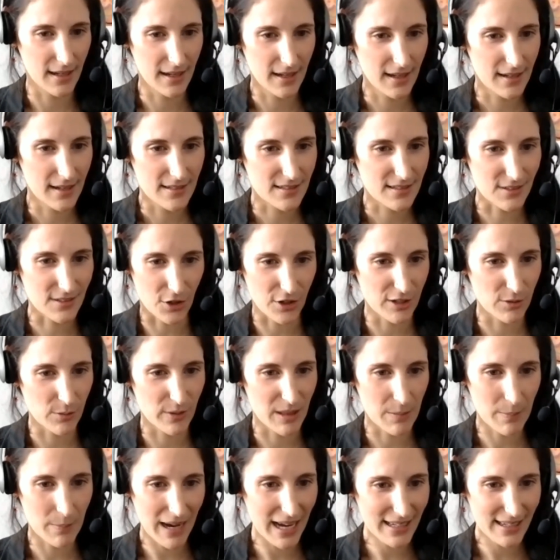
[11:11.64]
started
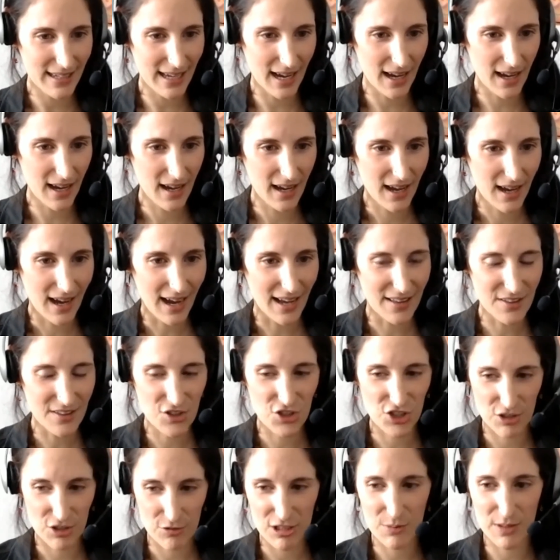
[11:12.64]
with Maya. And
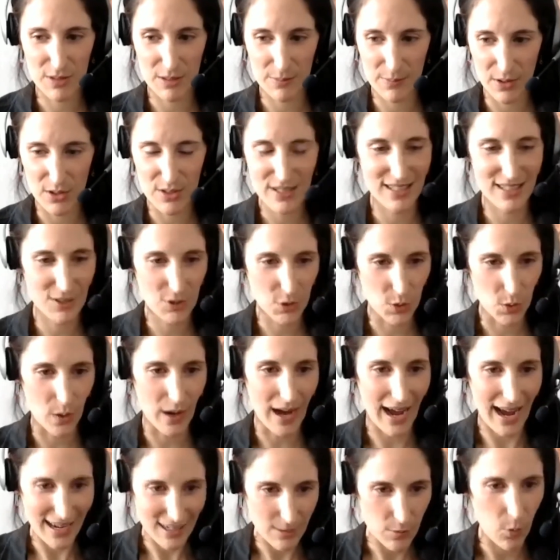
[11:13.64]
she was proposing to
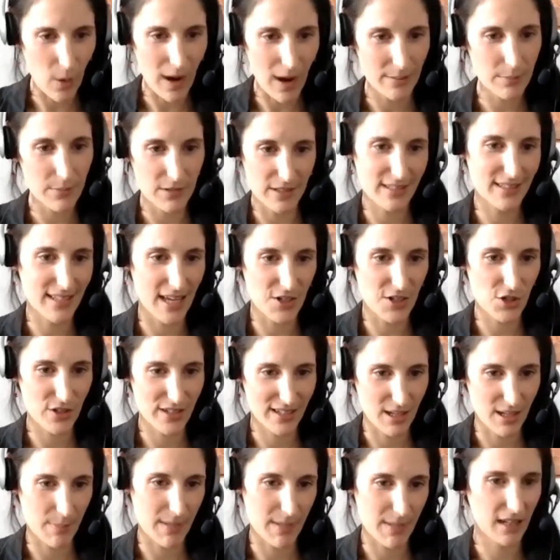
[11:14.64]
add one more session in
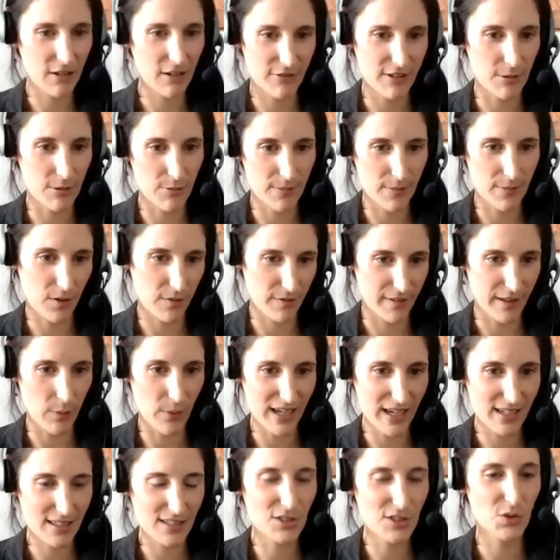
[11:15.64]
the middle of the
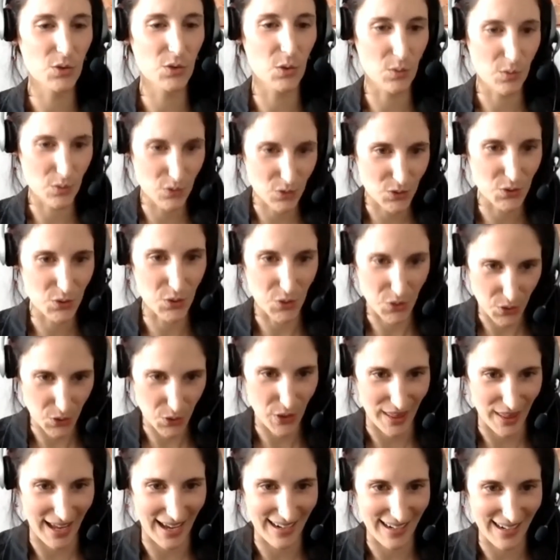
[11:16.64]
week to do
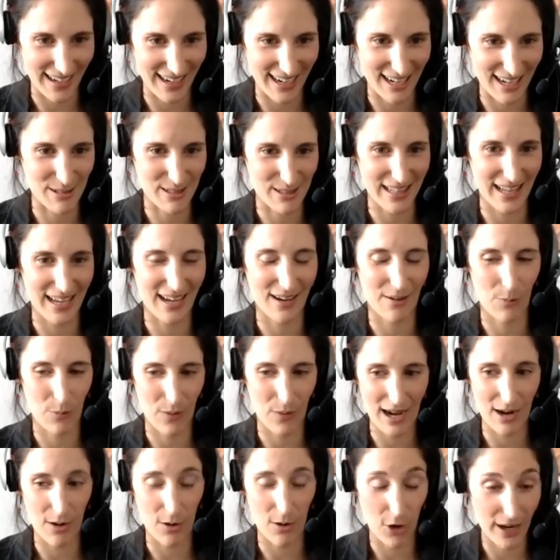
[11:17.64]
that. And I was like,
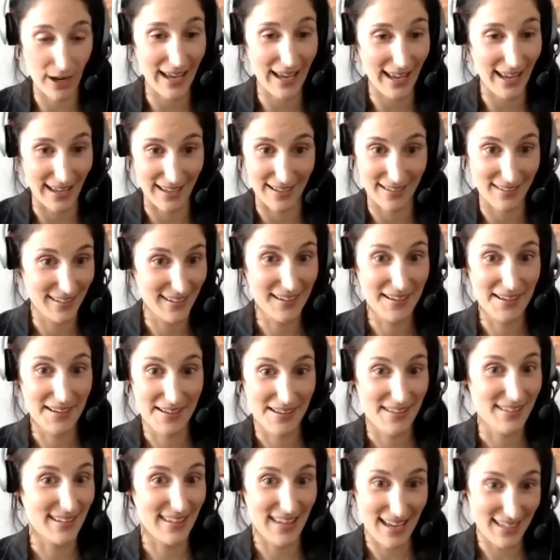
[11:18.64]
wow, okay.
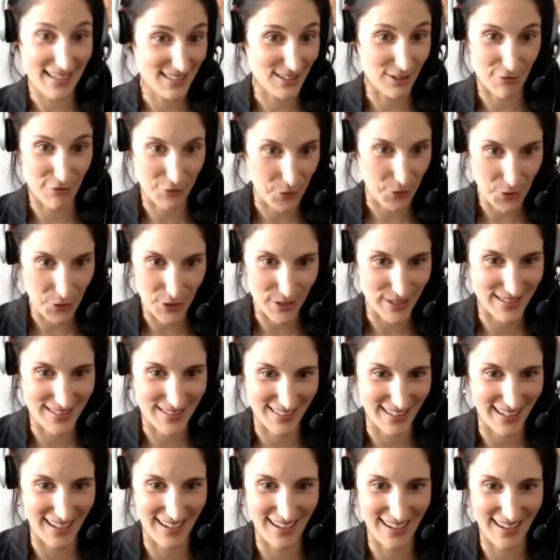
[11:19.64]
Yes, of course.
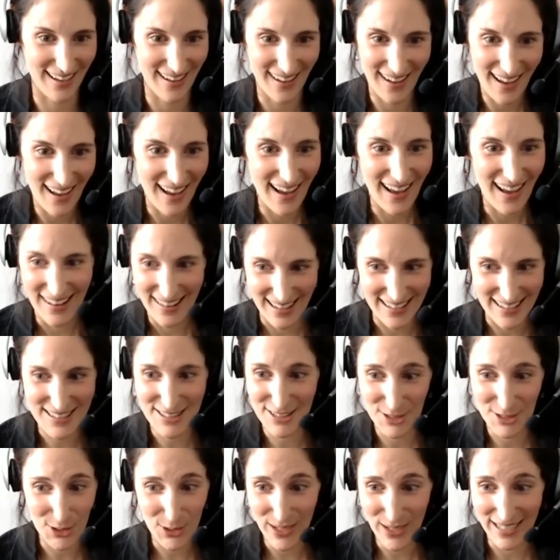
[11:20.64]
Let's
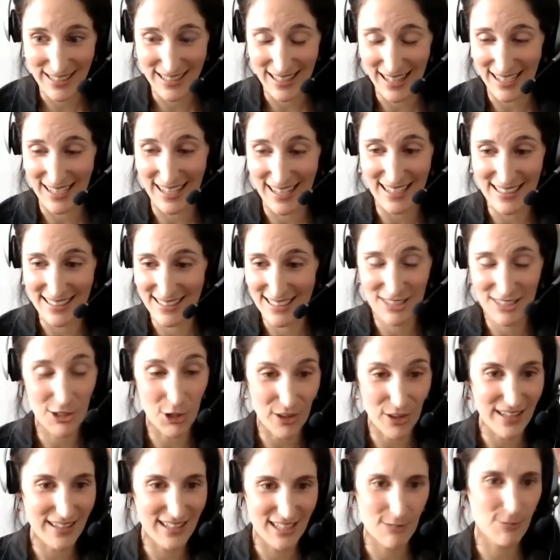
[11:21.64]
do it. Like, I didn't know
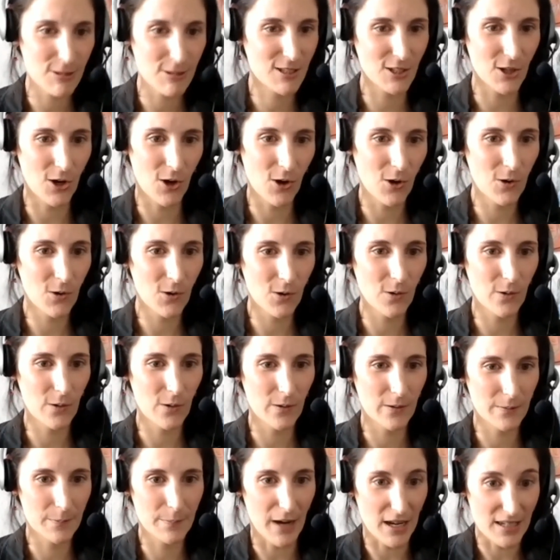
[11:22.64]
that this was
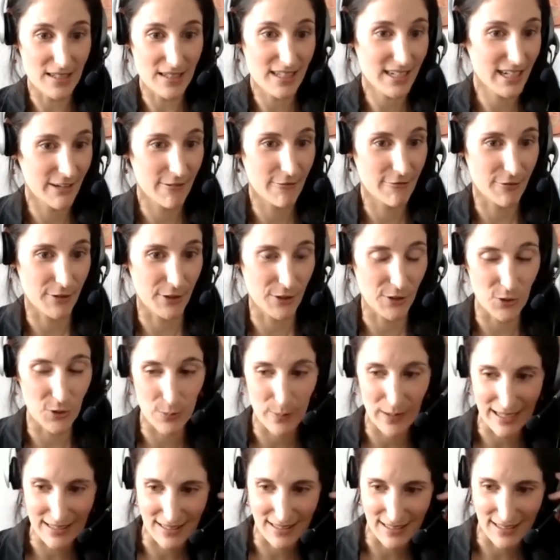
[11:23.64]
so positive for you,
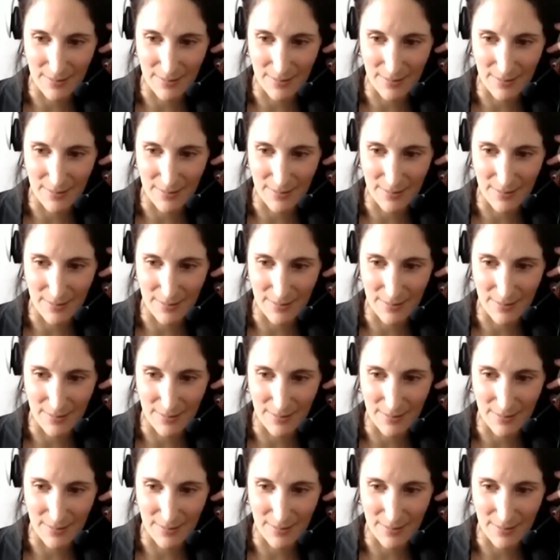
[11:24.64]
but